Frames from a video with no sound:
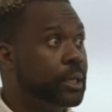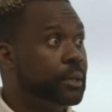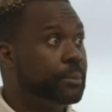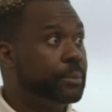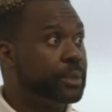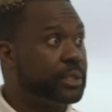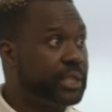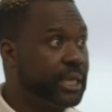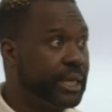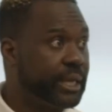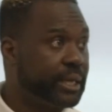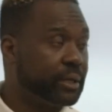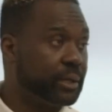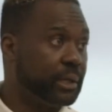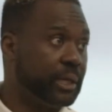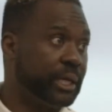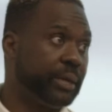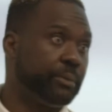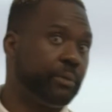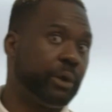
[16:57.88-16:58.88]

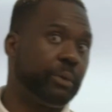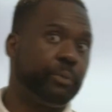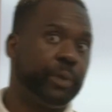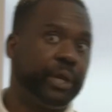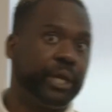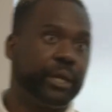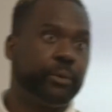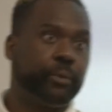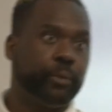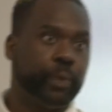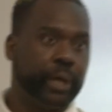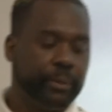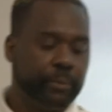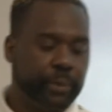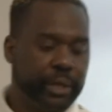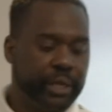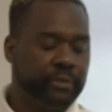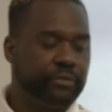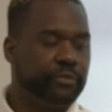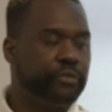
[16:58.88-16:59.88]
particularly when
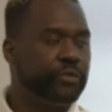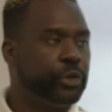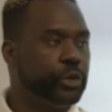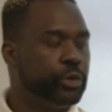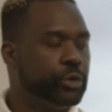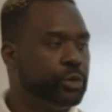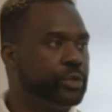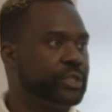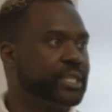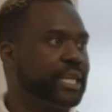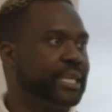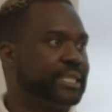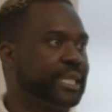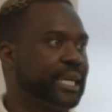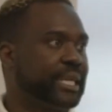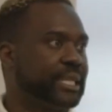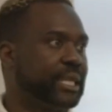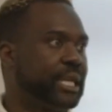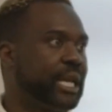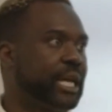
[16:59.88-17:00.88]
we infuse that
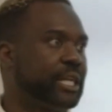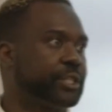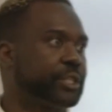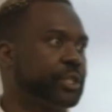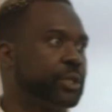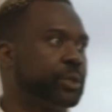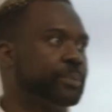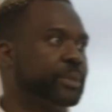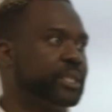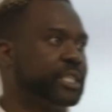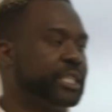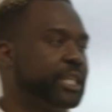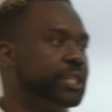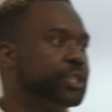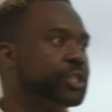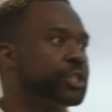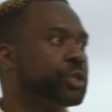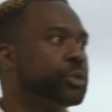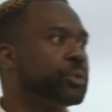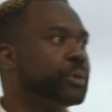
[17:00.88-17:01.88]
technological
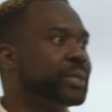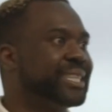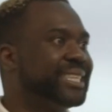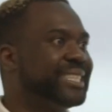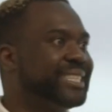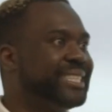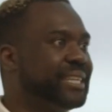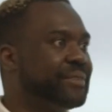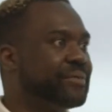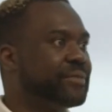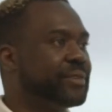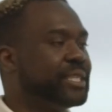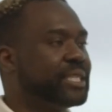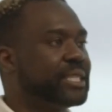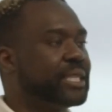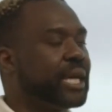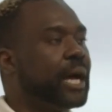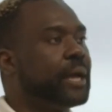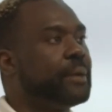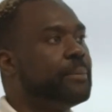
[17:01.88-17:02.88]
potential with a
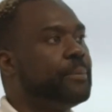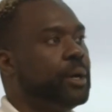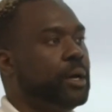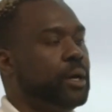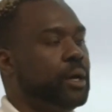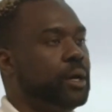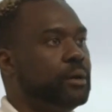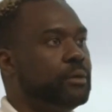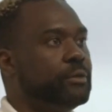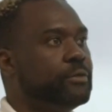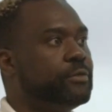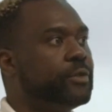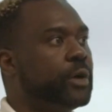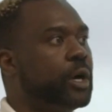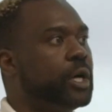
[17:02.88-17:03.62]
different type of